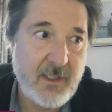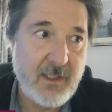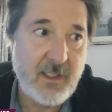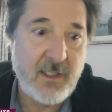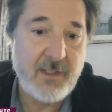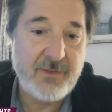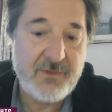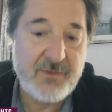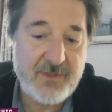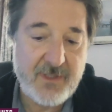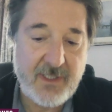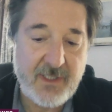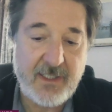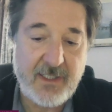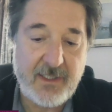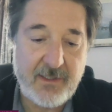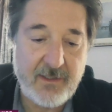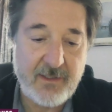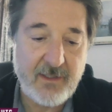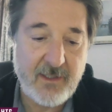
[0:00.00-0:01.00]

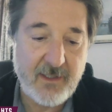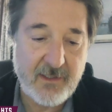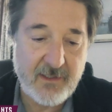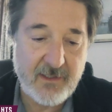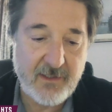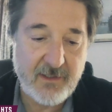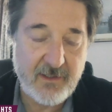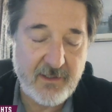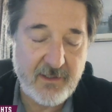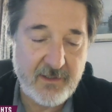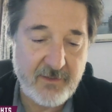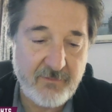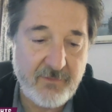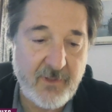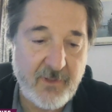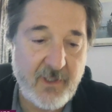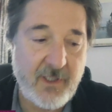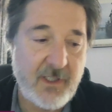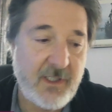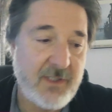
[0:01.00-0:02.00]
stay on a
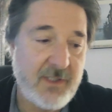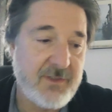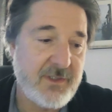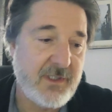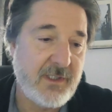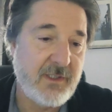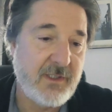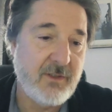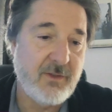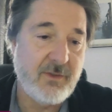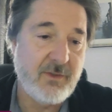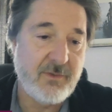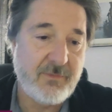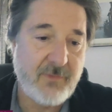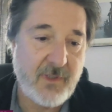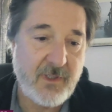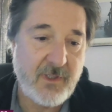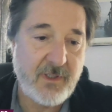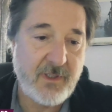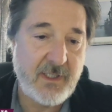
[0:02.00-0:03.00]
very easy to use,
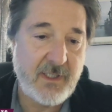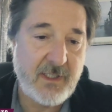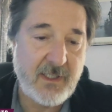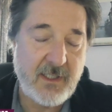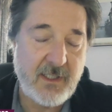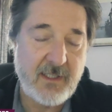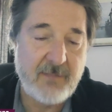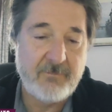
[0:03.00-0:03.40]
very